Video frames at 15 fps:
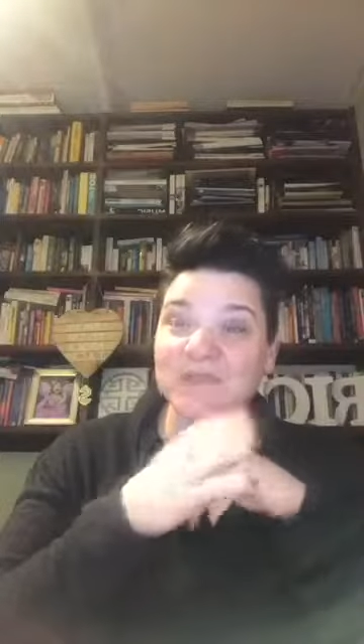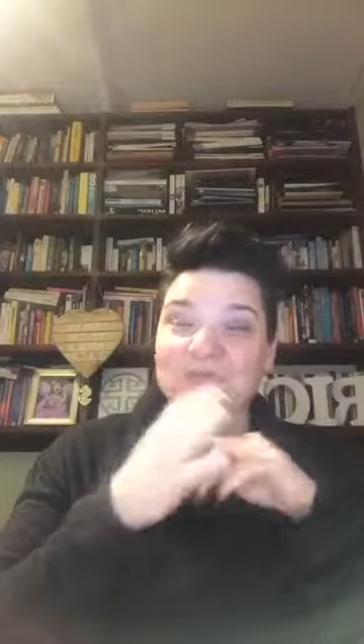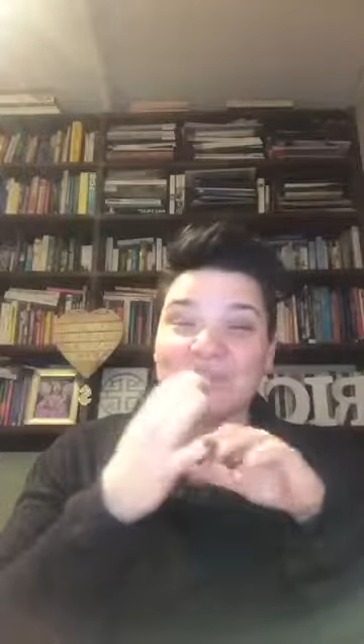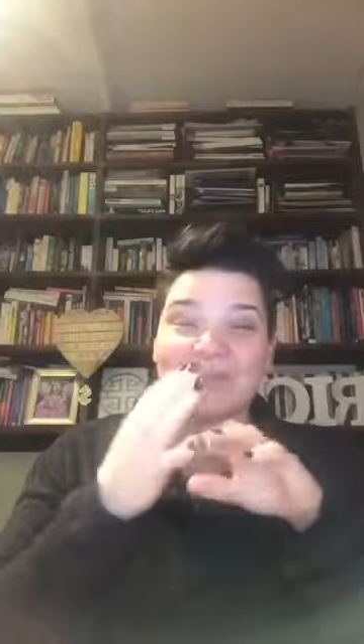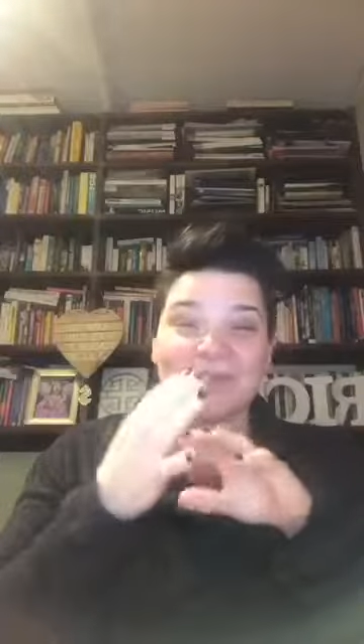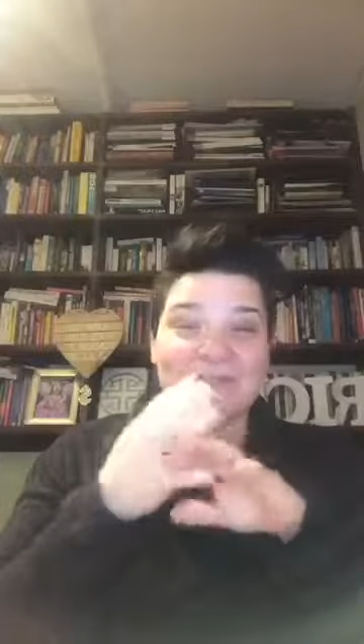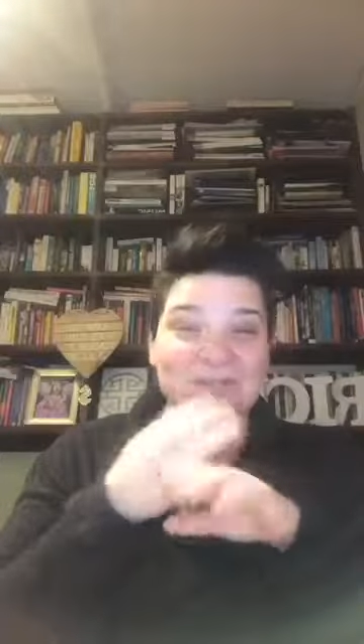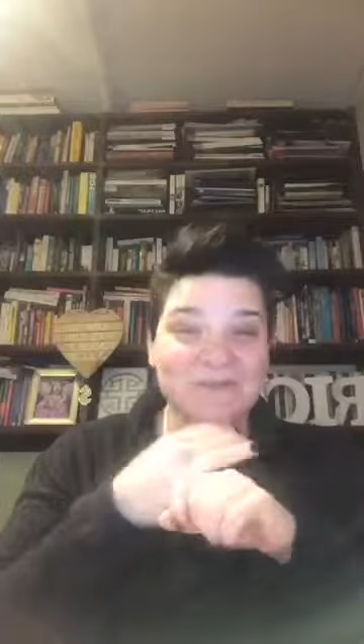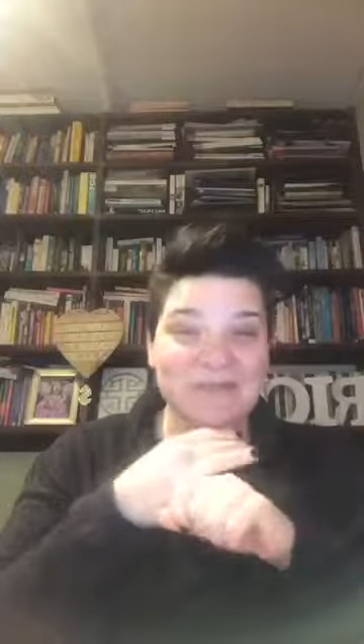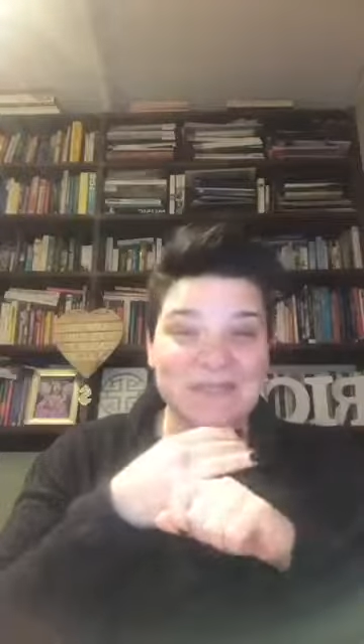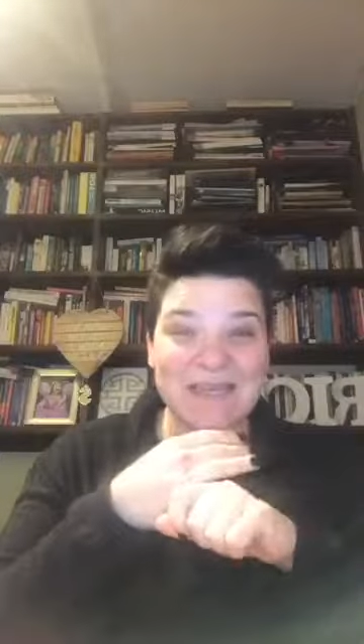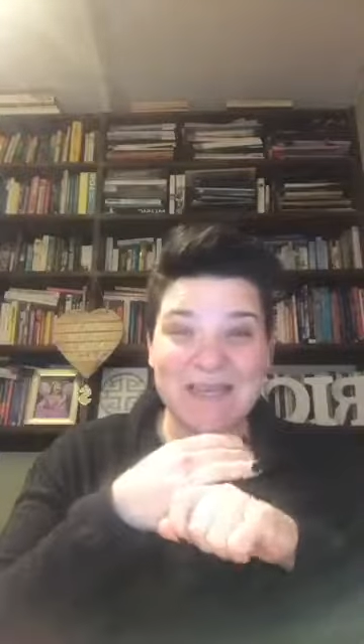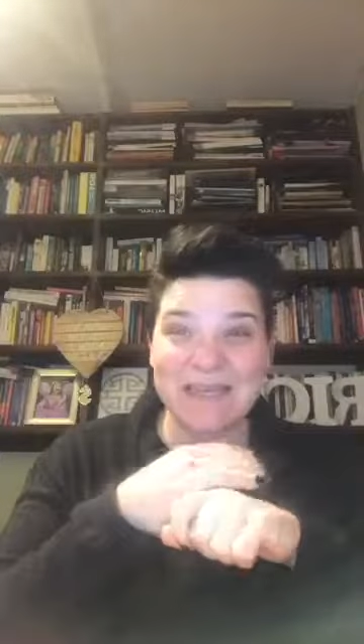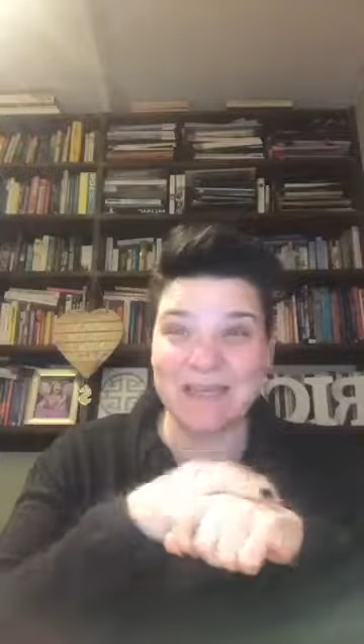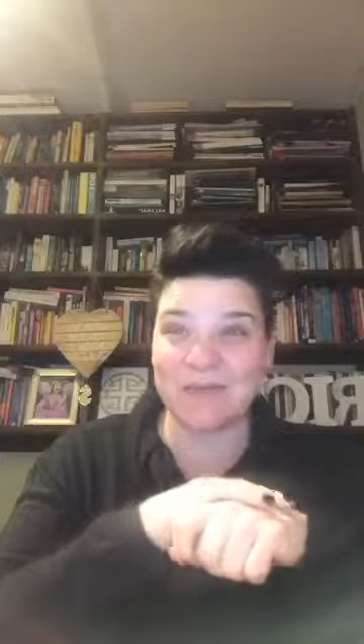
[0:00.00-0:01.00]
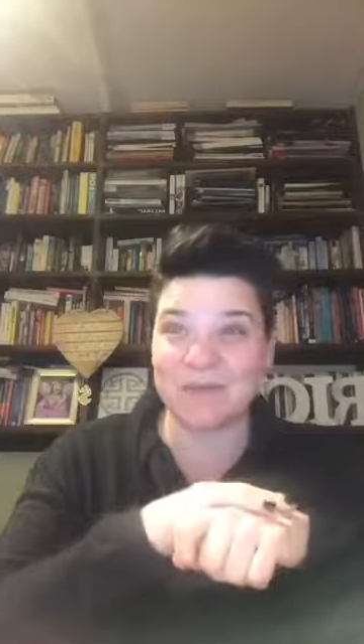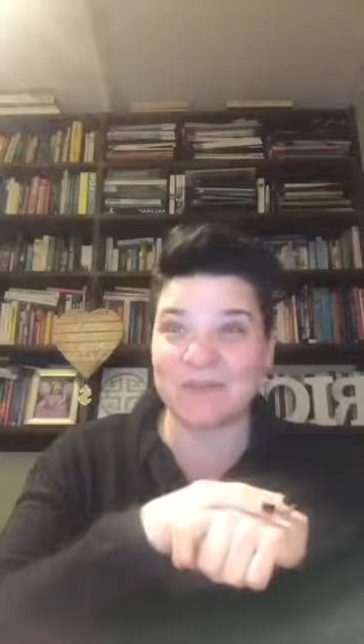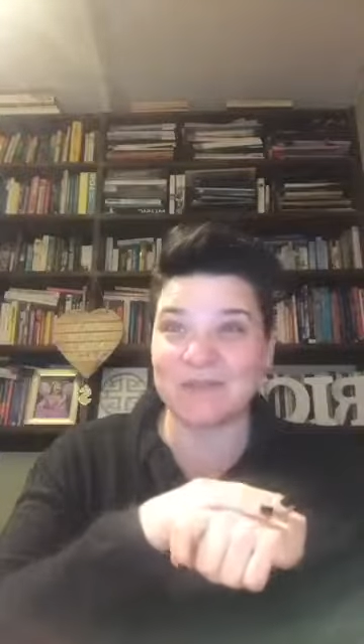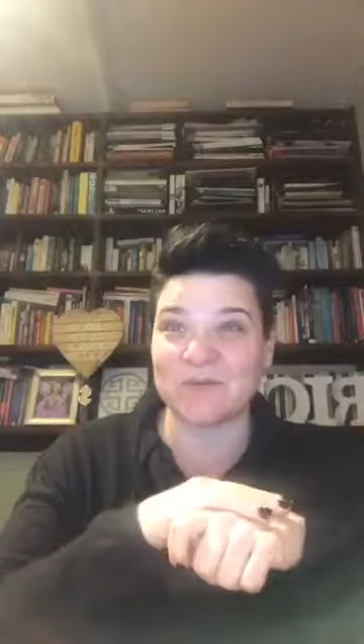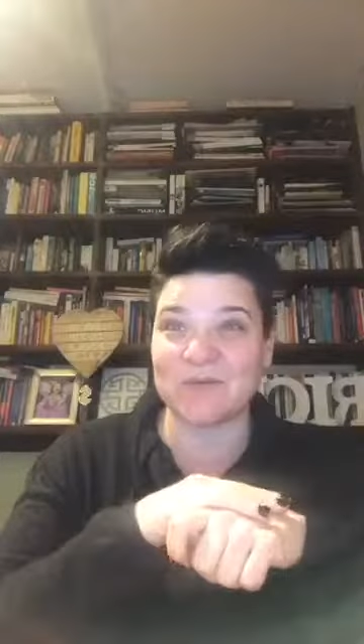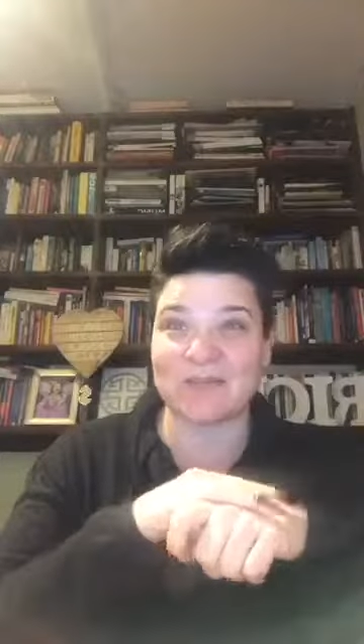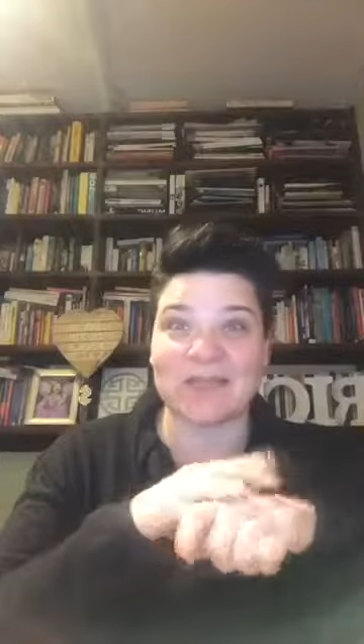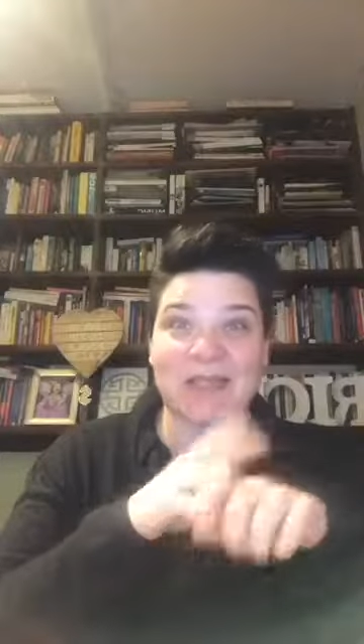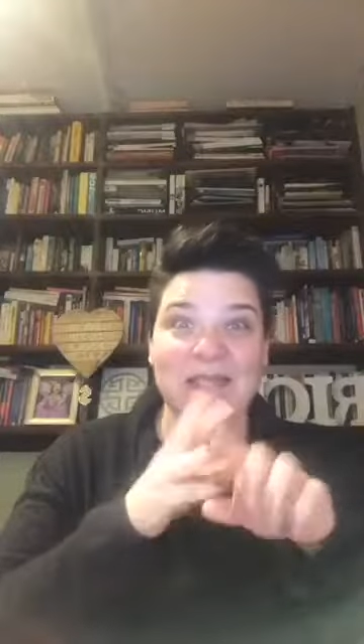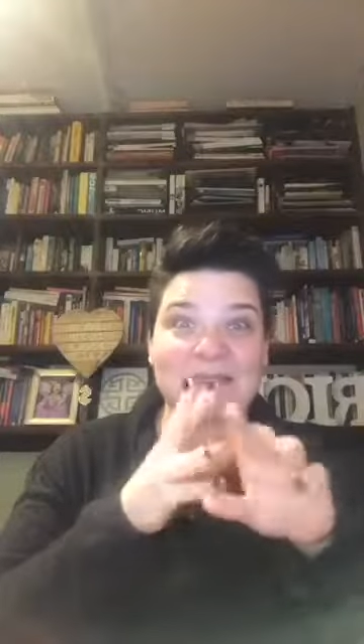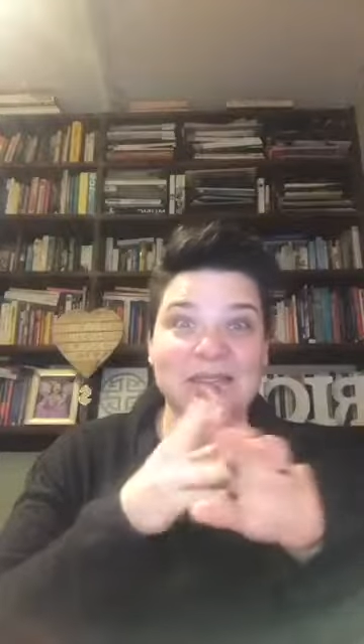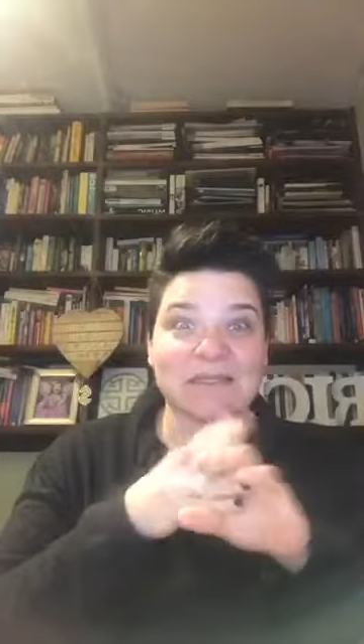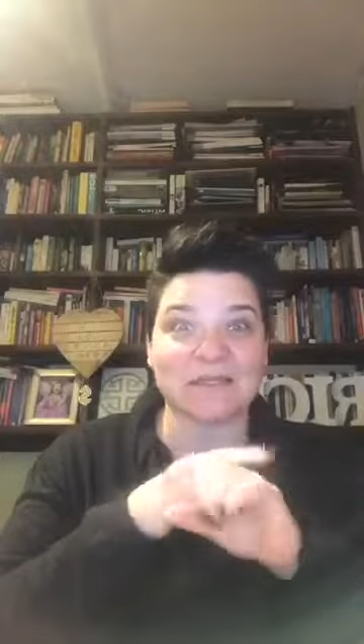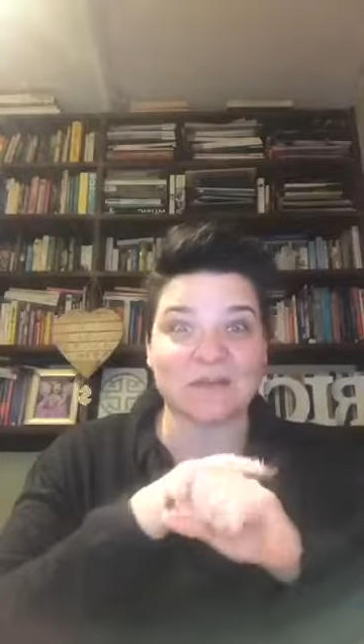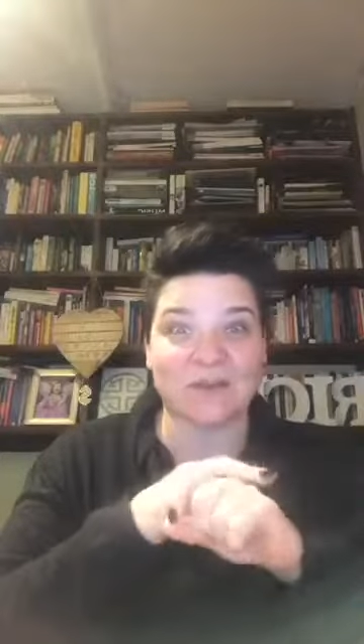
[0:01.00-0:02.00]
Drink lots of tea. Been doing that.
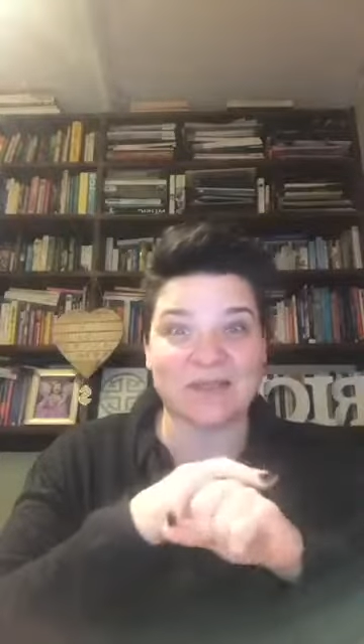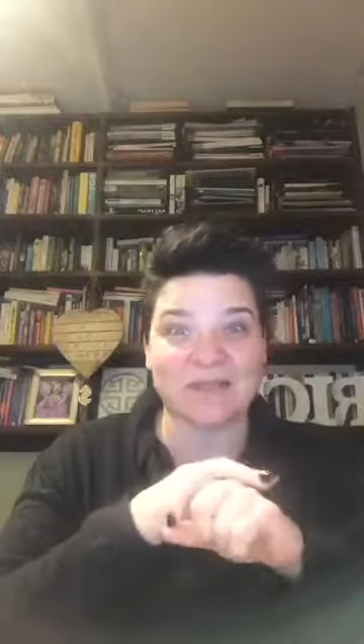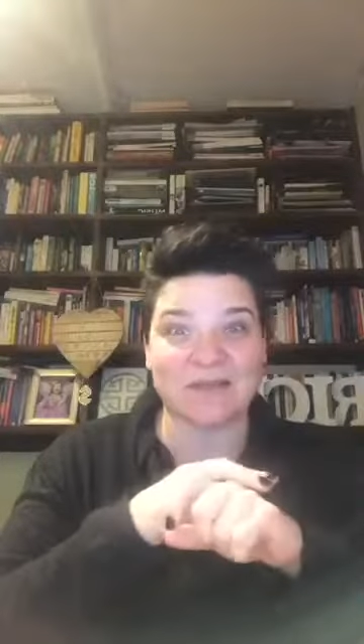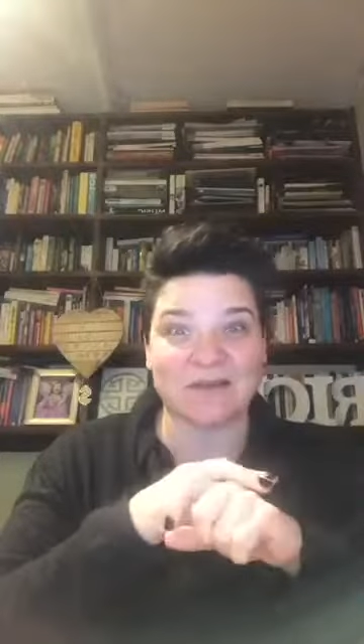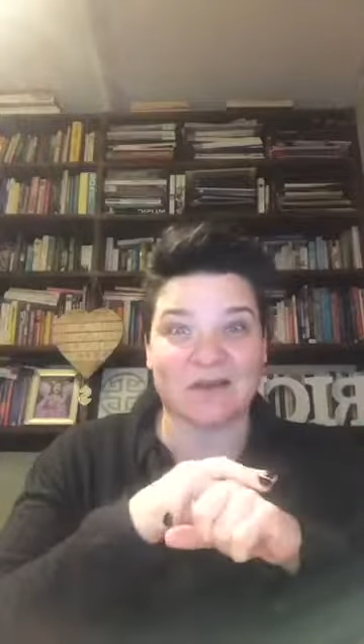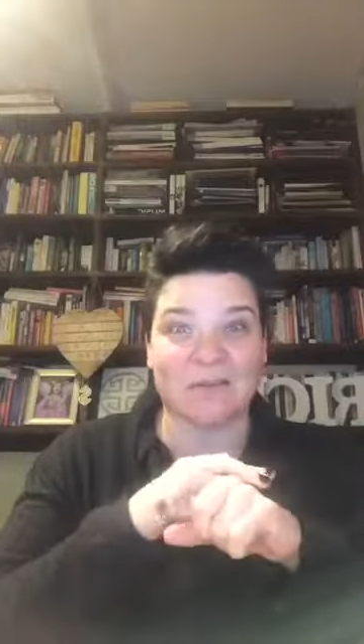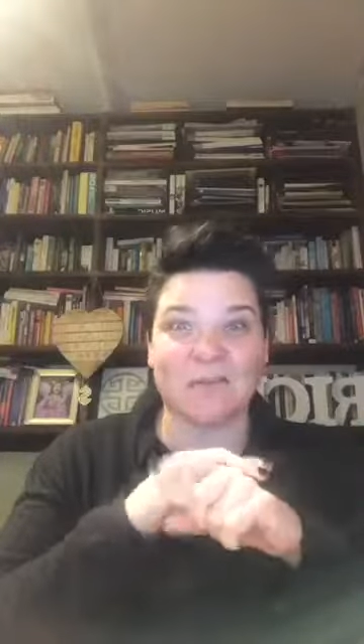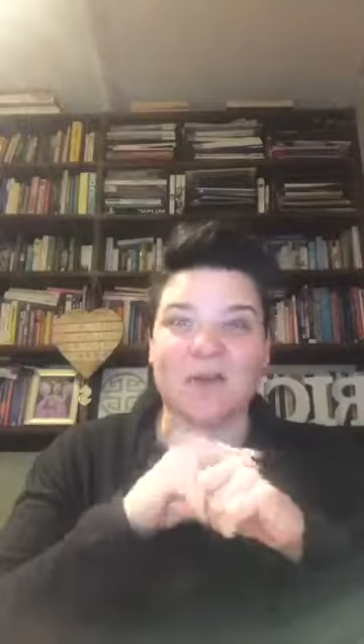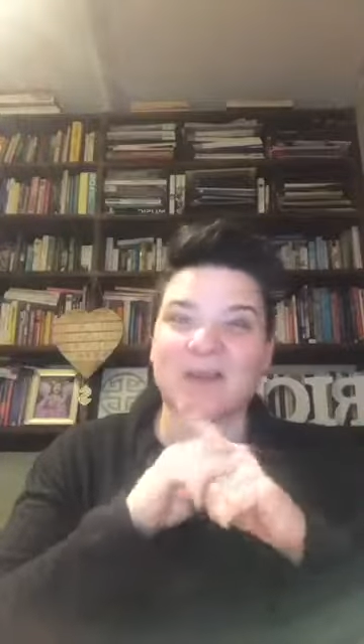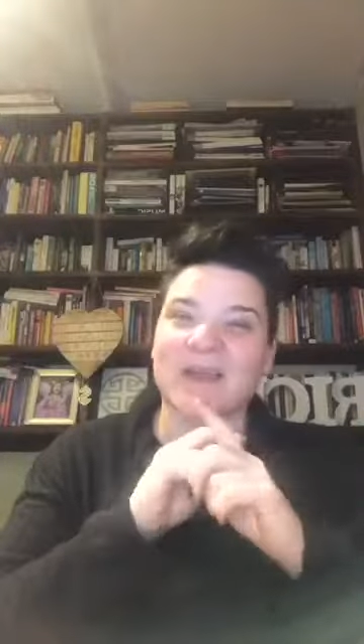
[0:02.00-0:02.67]
Less screen time.